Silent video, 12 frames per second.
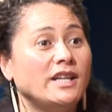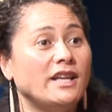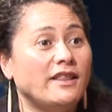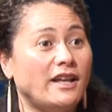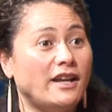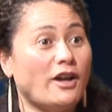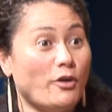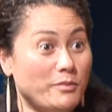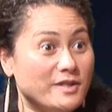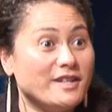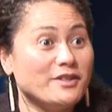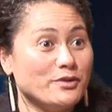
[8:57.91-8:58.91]
that
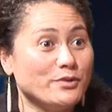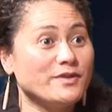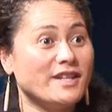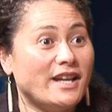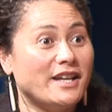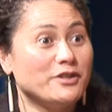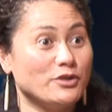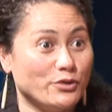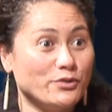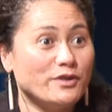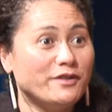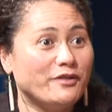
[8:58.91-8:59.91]
homosexuals are
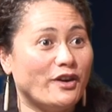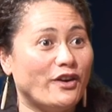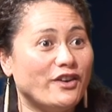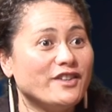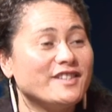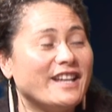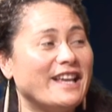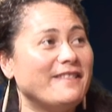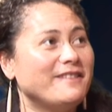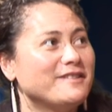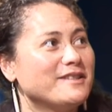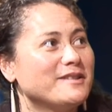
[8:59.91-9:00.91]
children of God, and
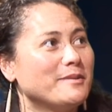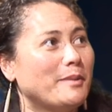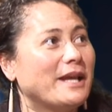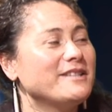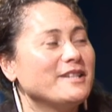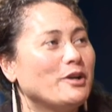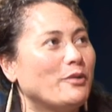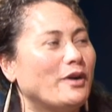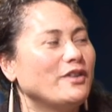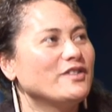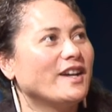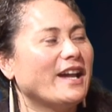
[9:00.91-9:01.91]
there's this amazing
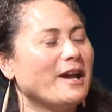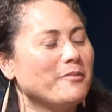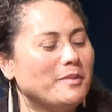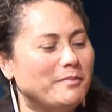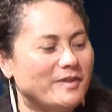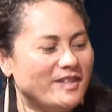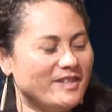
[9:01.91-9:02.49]
quote, I can't remember the